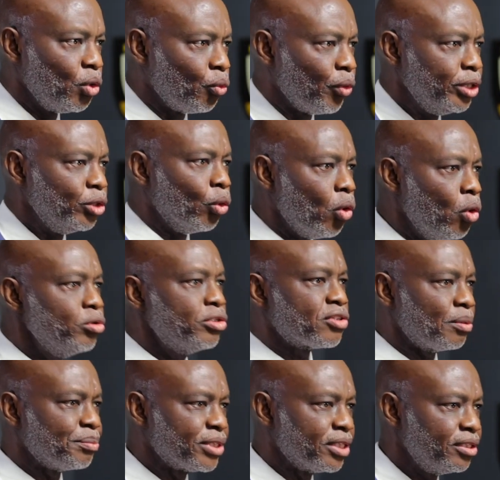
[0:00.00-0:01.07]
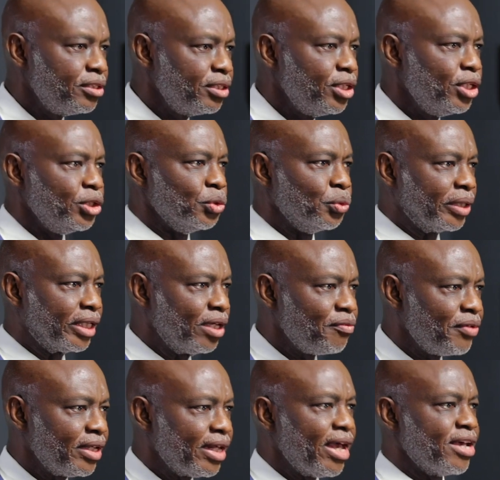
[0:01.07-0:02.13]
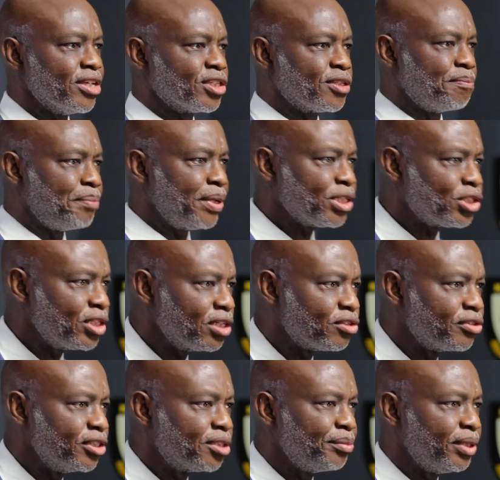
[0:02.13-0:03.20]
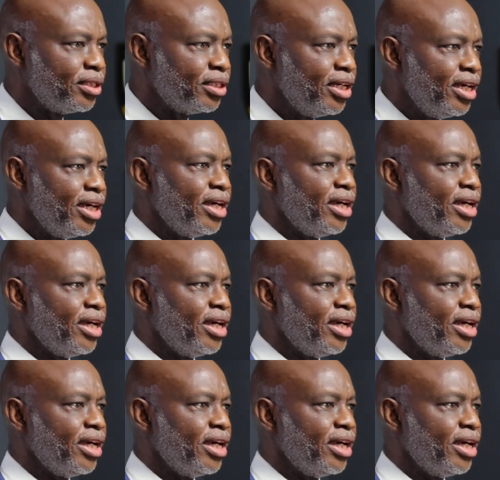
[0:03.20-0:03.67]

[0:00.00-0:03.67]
When you own something, you give it a special treatment